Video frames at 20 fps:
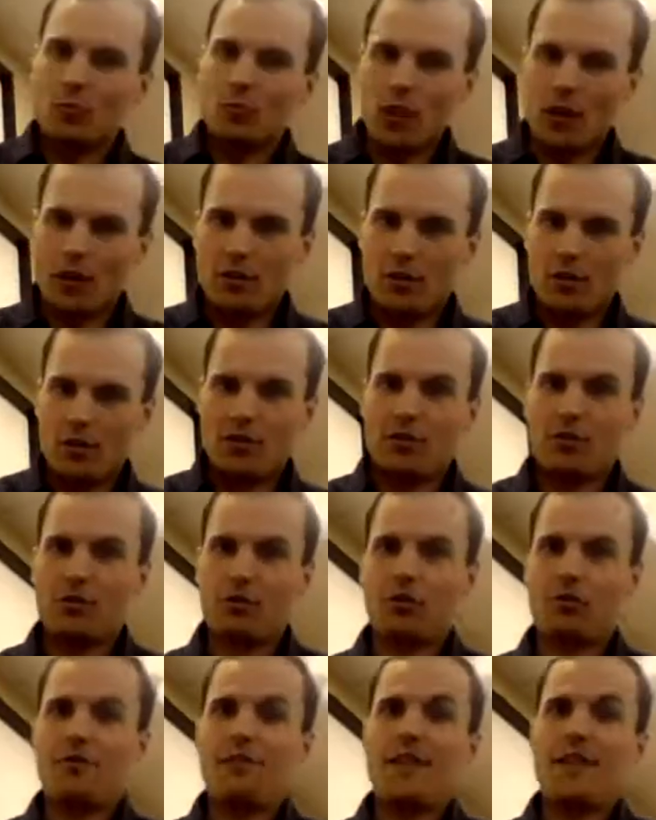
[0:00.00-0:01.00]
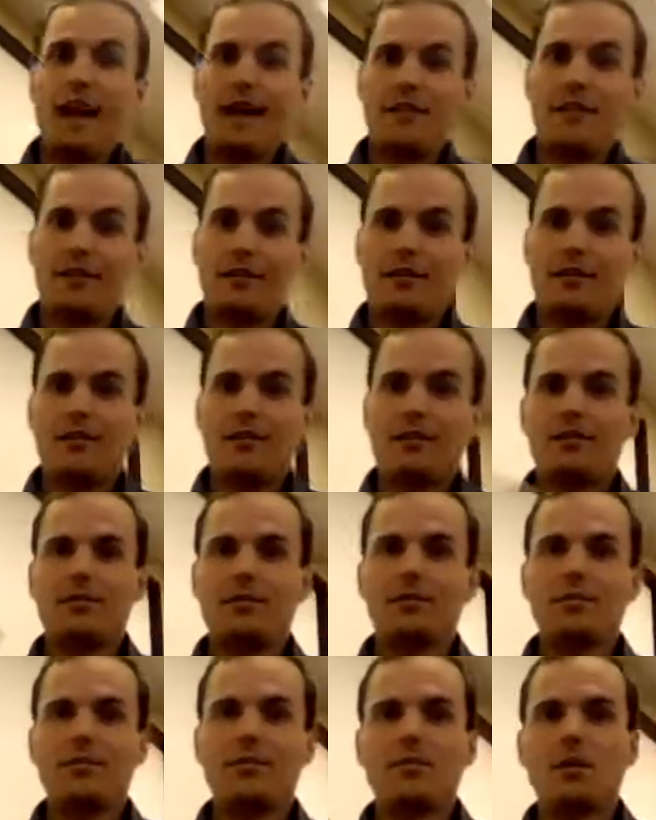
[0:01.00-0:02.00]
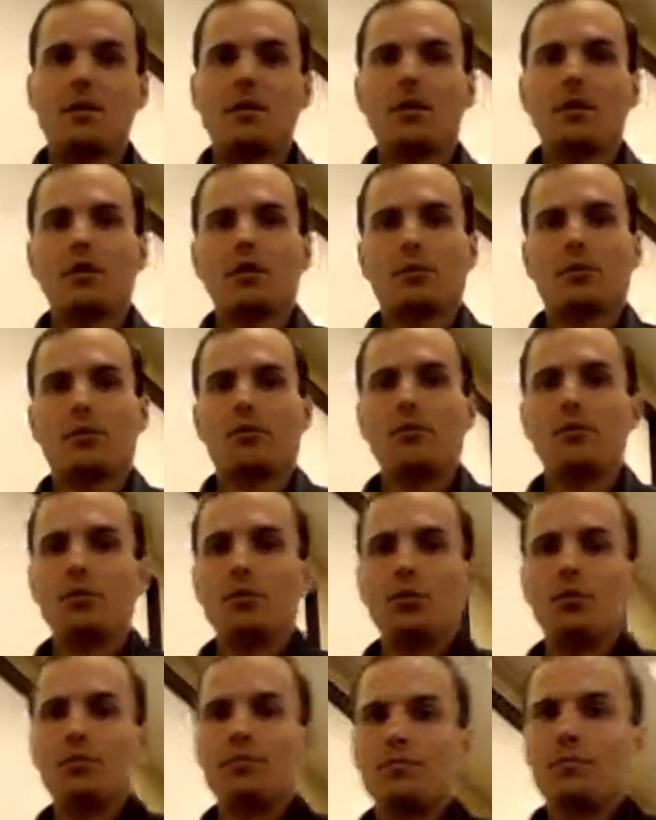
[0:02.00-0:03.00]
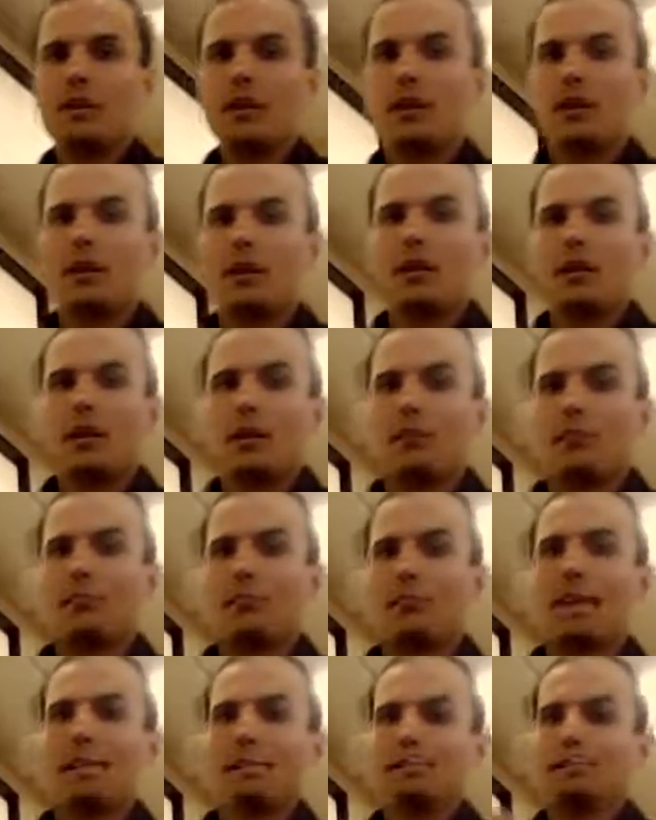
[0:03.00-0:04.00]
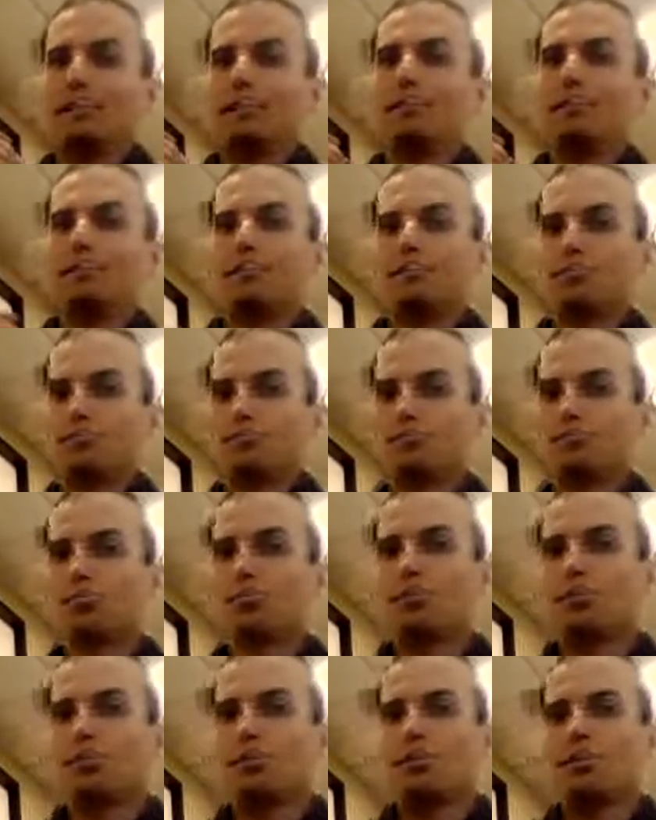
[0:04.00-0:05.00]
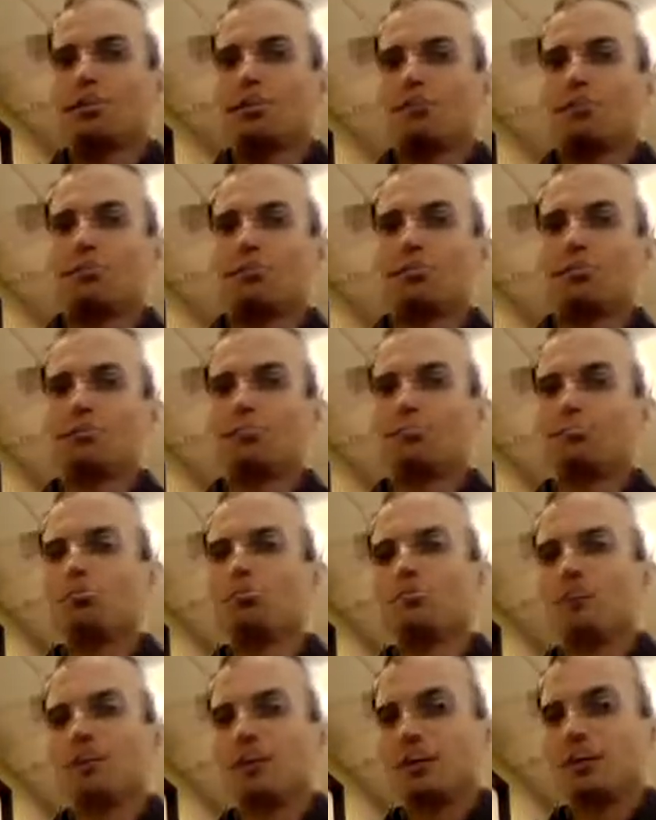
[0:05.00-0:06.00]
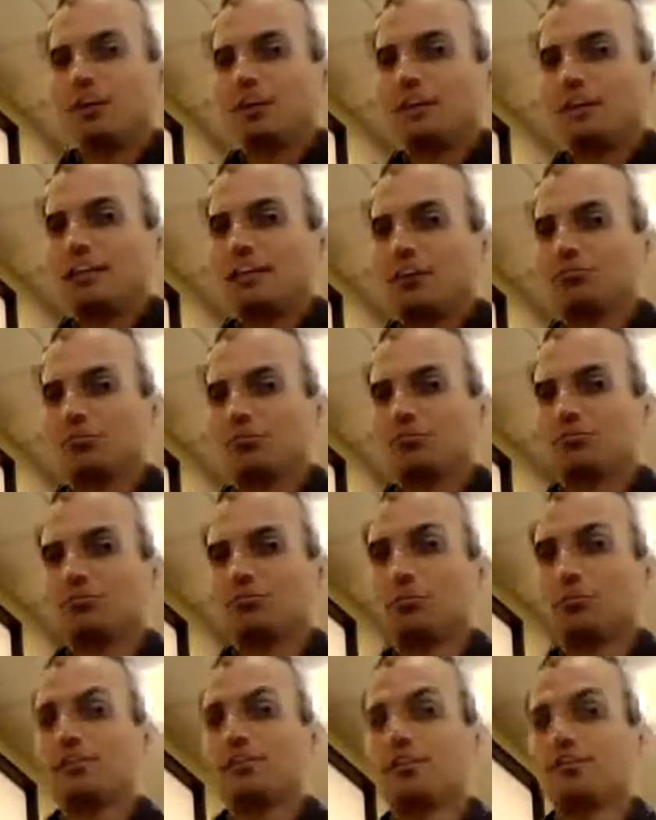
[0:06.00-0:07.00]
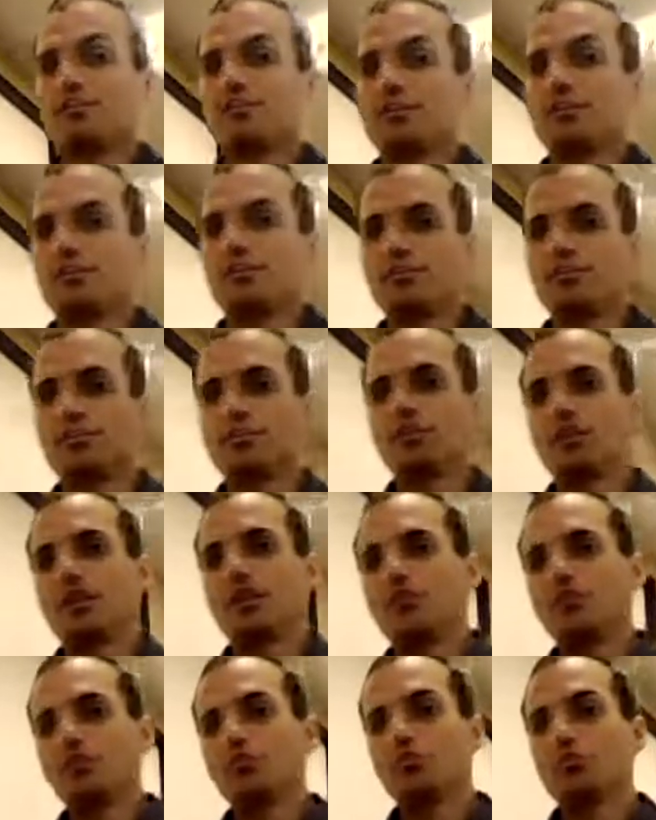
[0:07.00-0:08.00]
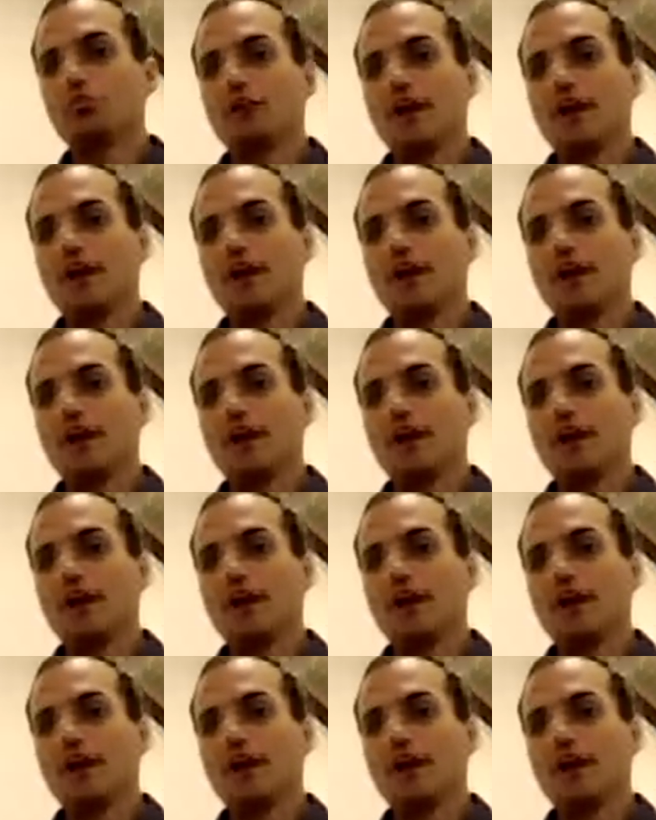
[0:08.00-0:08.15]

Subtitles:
One of them is surfactant. Number two, myelin, for removing electrical resistance so that you